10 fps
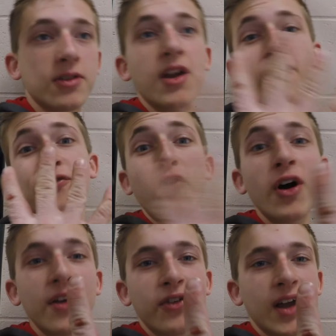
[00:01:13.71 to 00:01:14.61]
So there are
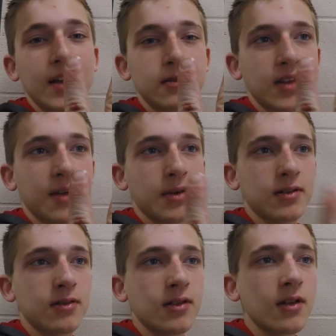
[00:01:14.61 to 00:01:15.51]
four different kinds of
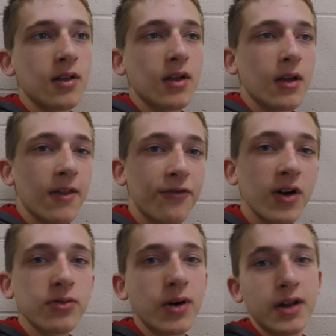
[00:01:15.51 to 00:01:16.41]
statements. The
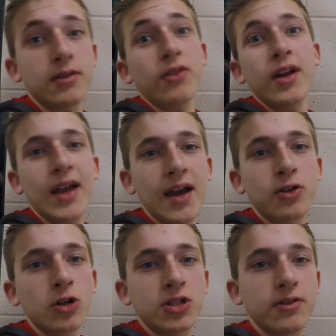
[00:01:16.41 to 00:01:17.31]
first one, as I already kind
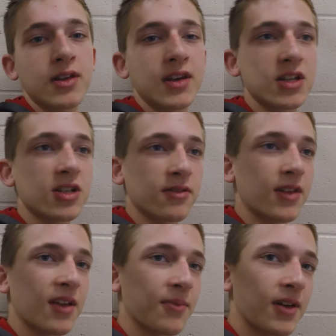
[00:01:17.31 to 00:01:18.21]
of told you, is conditional
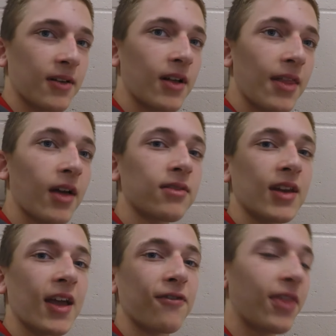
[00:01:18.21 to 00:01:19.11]
statement. That's
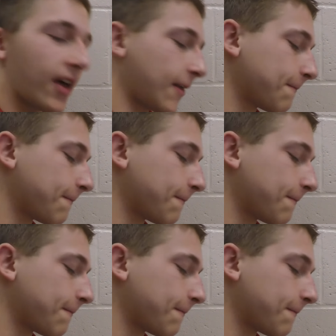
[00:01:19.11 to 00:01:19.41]
an if-then.